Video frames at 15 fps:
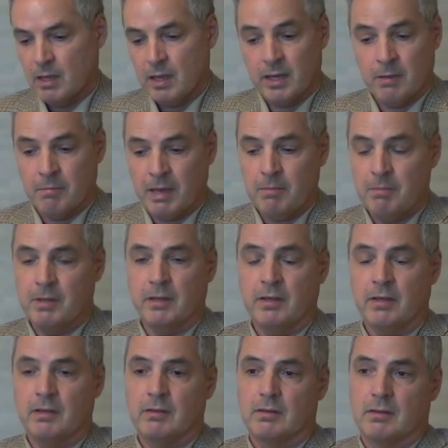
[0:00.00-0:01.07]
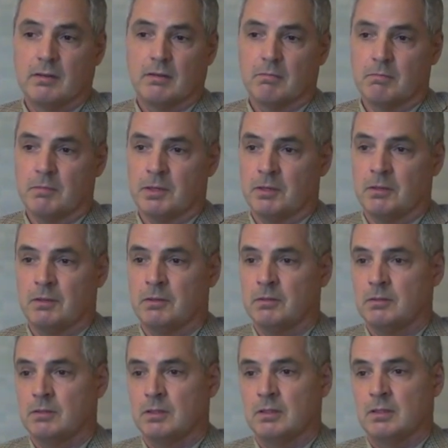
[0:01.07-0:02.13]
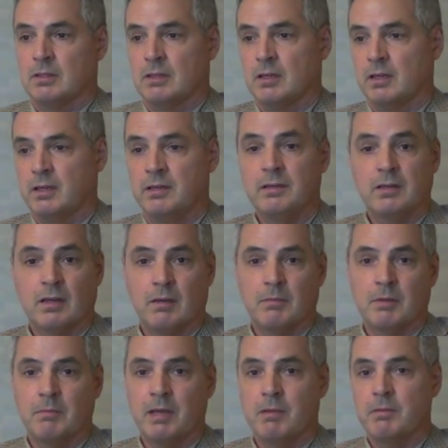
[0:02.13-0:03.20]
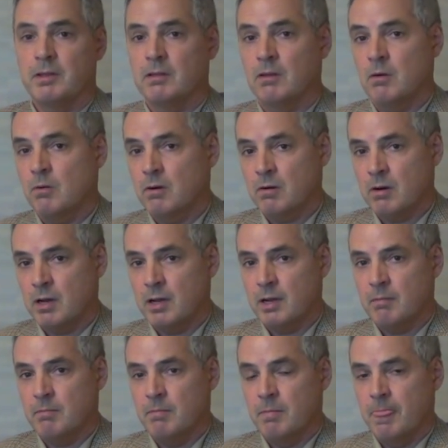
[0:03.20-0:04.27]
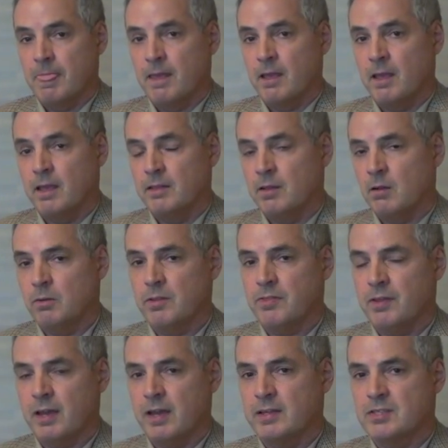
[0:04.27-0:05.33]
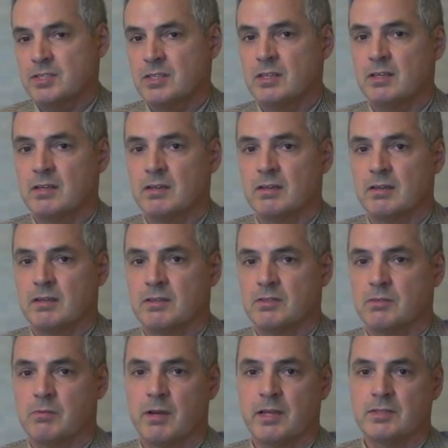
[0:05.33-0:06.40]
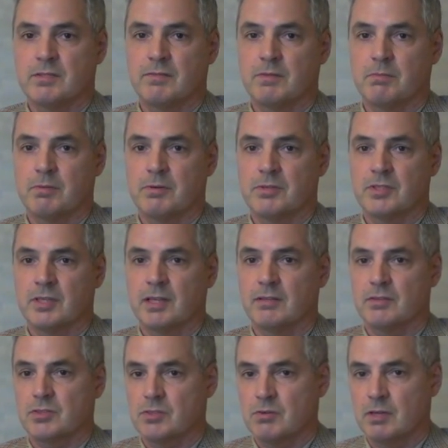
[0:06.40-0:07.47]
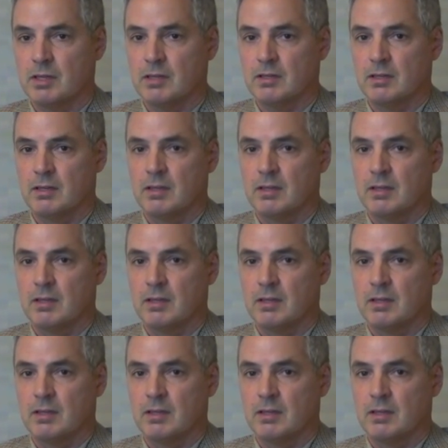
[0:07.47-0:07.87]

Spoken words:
and it may be middle income, it may be low crime, and the only thing I see is the race of the person on the street,